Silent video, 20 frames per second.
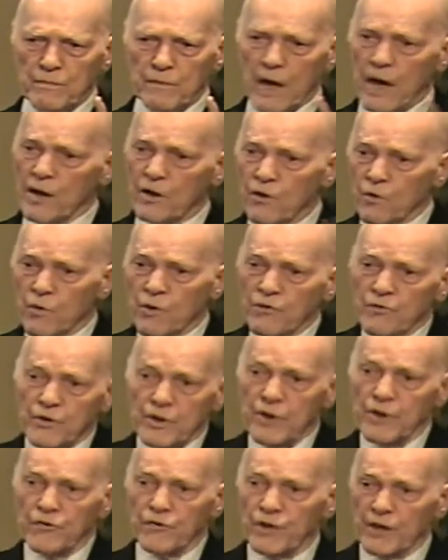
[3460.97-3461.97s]
I don't know which
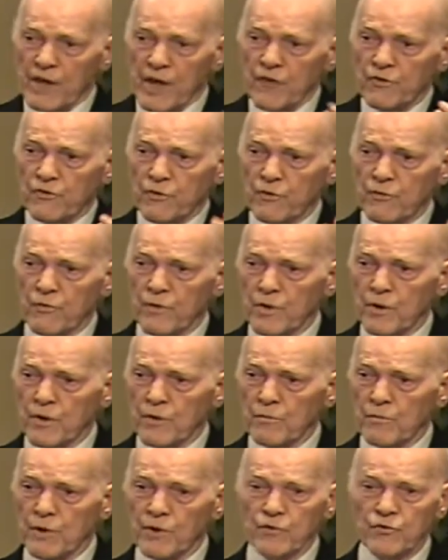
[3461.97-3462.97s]
it is in the case of
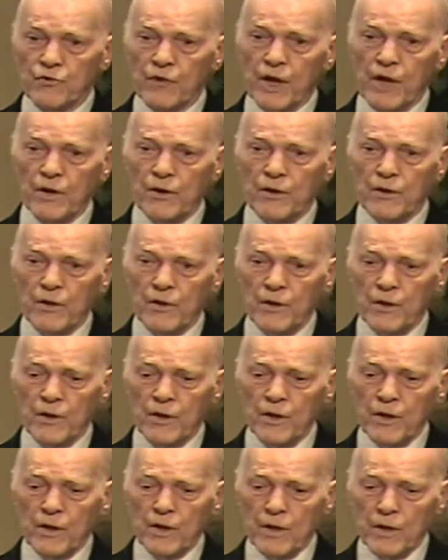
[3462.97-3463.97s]
Brother Schnaiter,
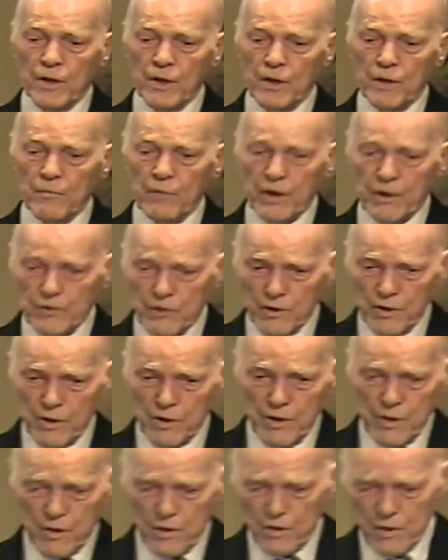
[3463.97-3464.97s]
but
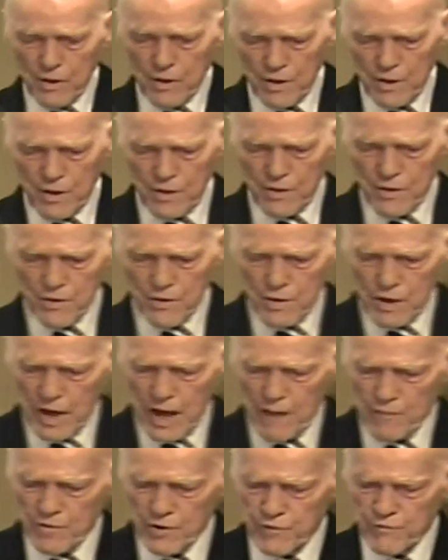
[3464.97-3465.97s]

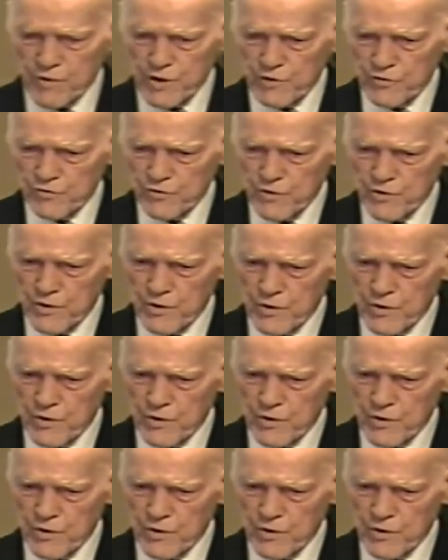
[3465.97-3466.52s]
I'm convinced.